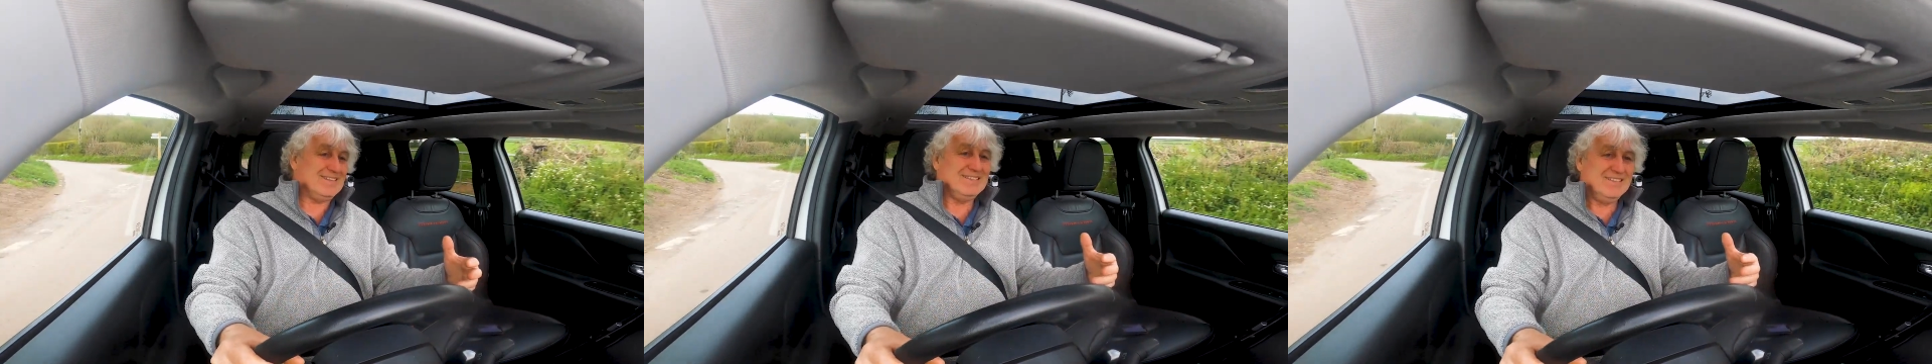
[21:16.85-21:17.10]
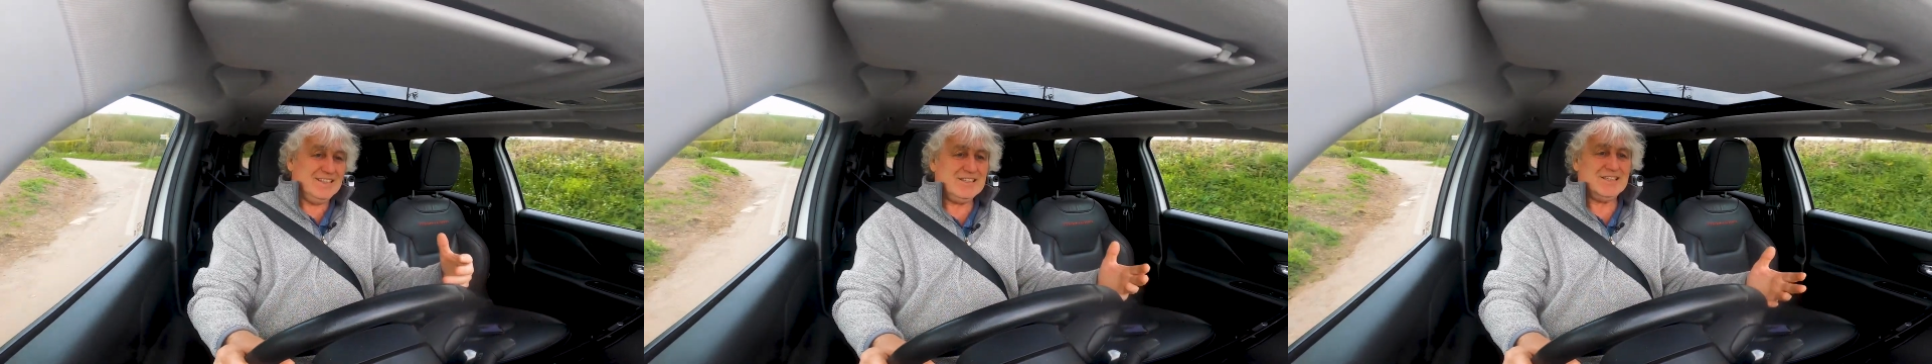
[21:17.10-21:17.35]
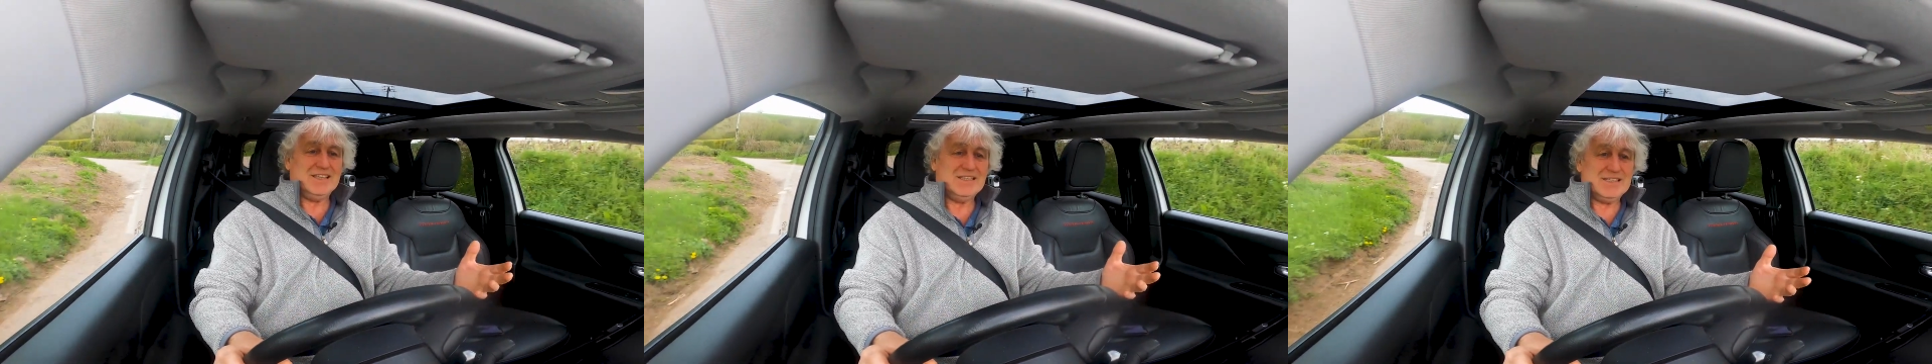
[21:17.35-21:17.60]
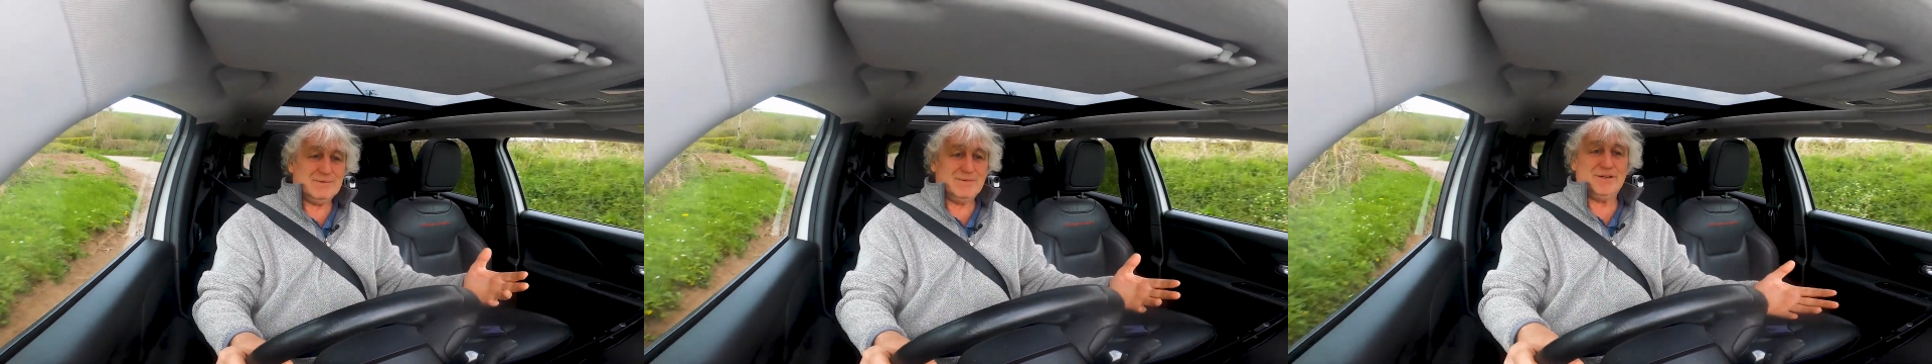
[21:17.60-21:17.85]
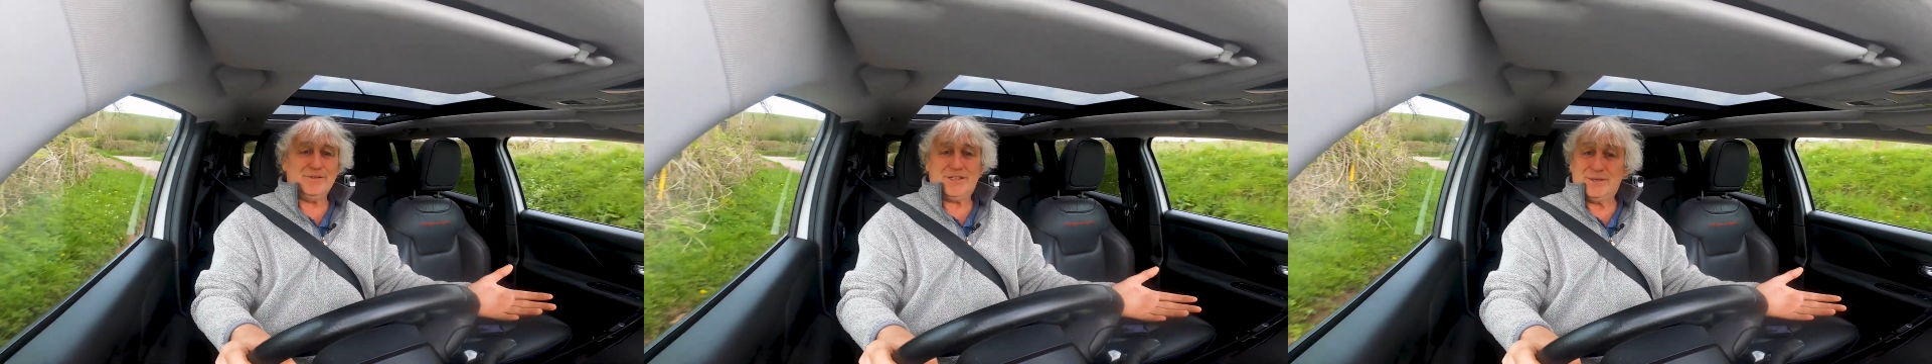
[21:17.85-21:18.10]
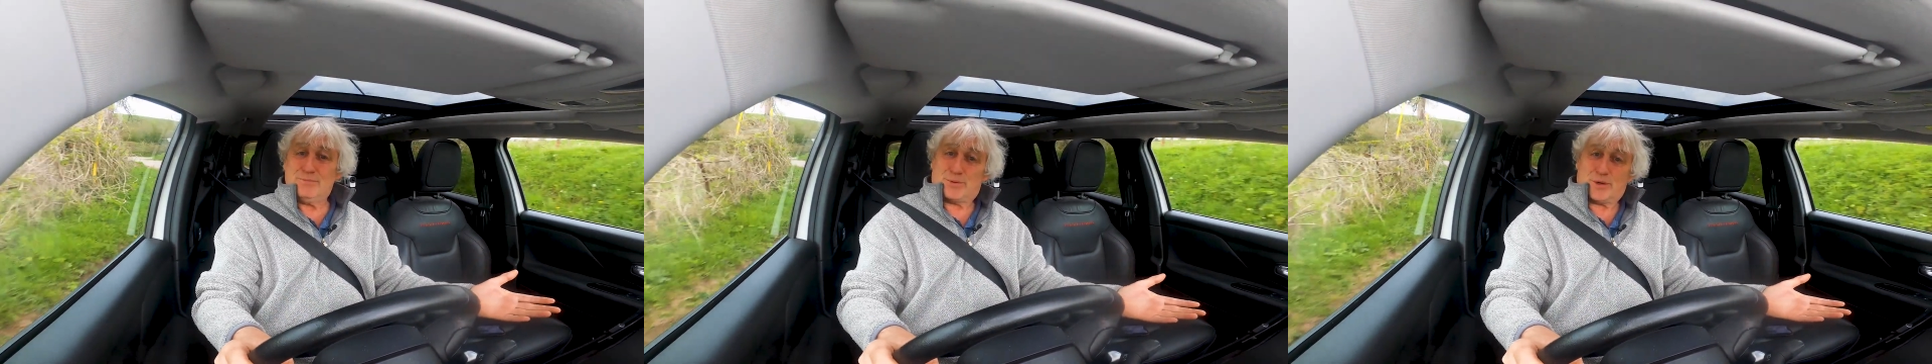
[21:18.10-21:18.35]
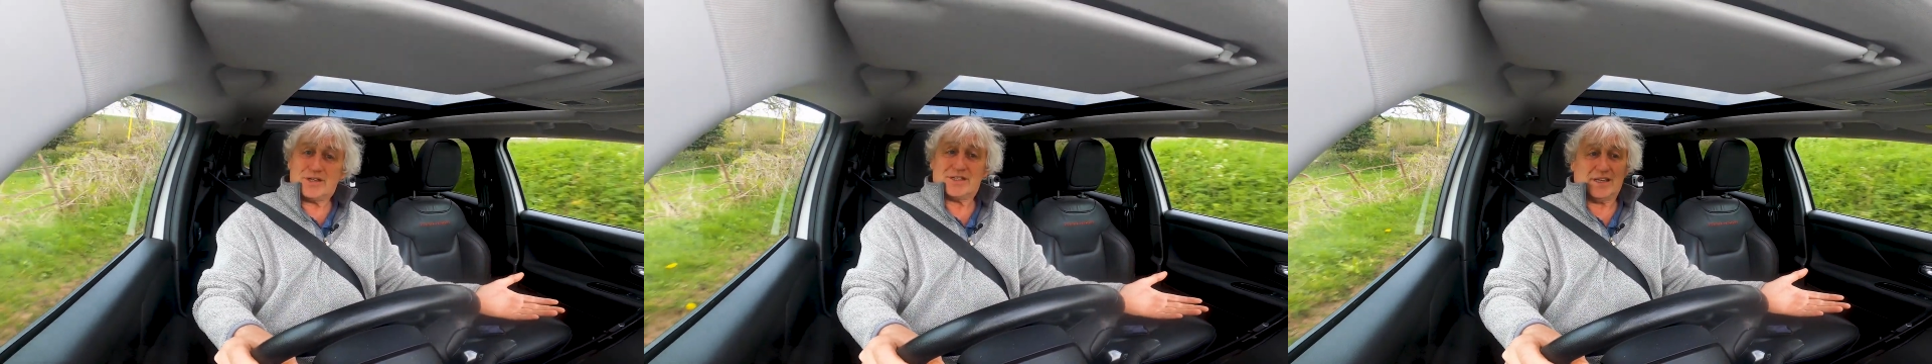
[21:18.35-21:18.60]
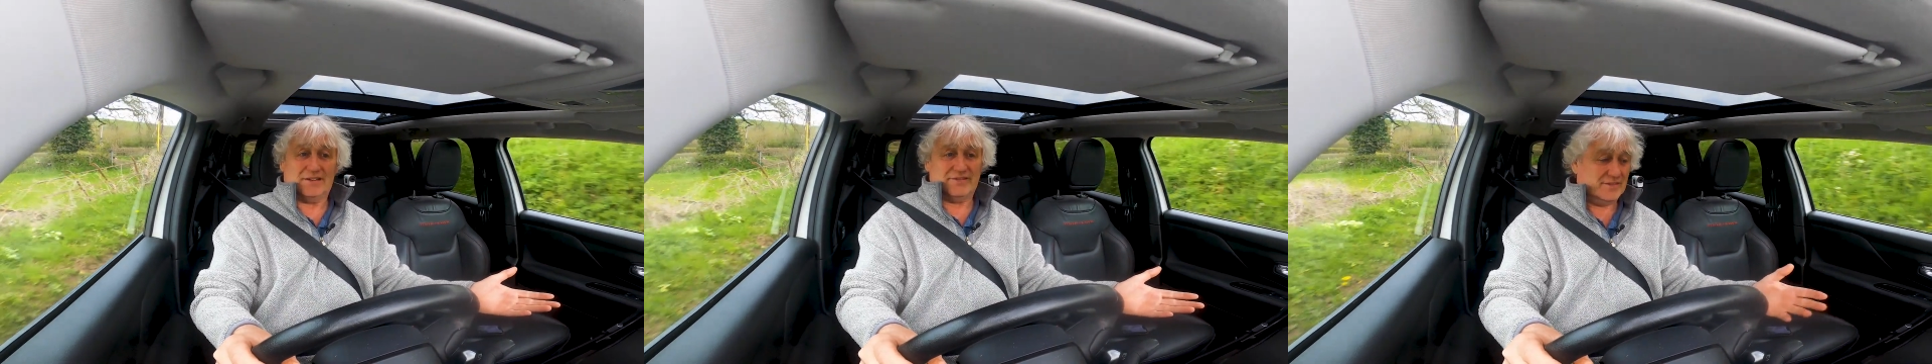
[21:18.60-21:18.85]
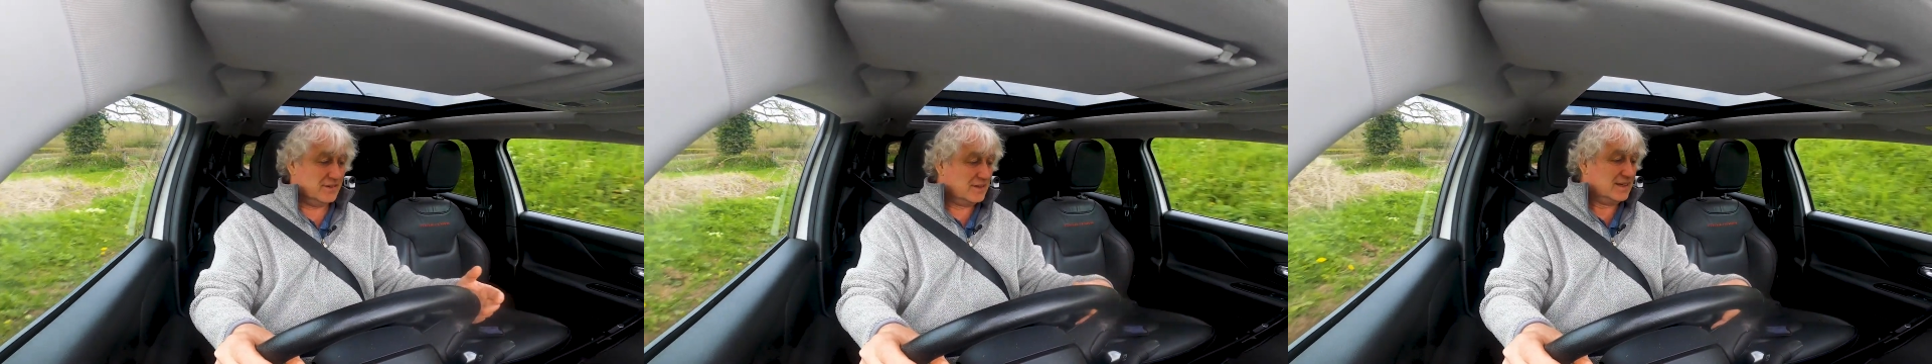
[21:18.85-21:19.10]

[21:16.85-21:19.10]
this is the most impressive,